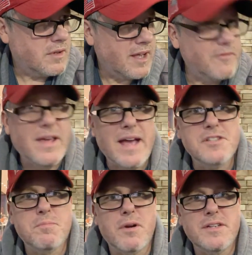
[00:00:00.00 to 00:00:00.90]
Have
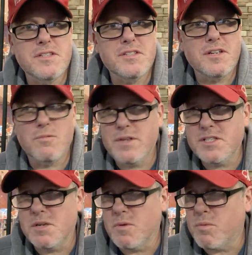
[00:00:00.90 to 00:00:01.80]
gas prices at a
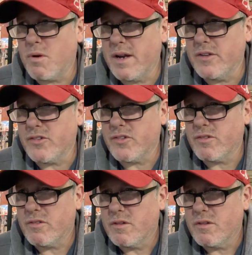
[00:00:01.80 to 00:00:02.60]
reasonable price.